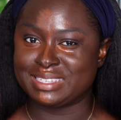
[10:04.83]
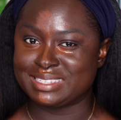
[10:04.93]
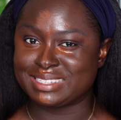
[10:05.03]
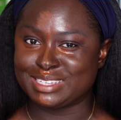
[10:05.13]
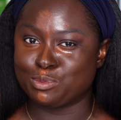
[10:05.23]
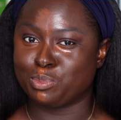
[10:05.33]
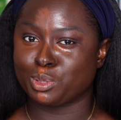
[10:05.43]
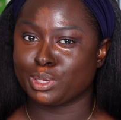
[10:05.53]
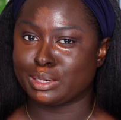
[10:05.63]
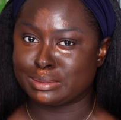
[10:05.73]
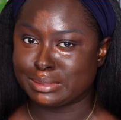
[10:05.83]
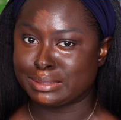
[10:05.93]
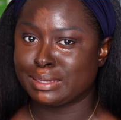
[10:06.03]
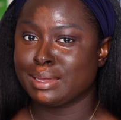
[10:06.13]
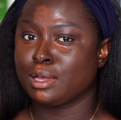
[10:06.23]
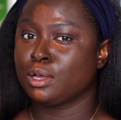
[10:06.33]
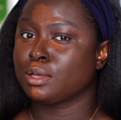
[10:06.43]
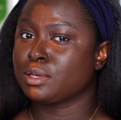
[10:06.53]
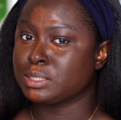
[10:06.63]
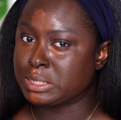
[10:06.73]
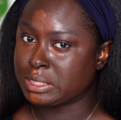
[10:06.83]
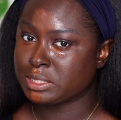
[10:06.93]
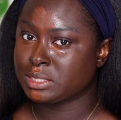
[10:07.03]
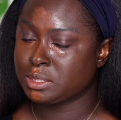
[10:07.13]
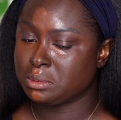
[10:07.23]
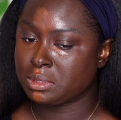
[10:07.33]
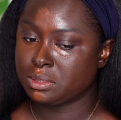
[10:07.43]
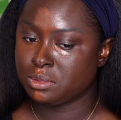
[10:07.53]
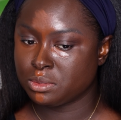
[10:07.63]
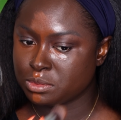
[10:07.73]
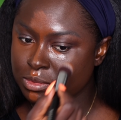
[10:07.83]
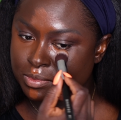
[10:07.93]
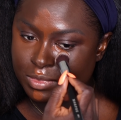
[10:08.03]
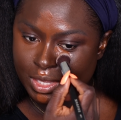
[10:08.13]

easily blended concealers that you can use.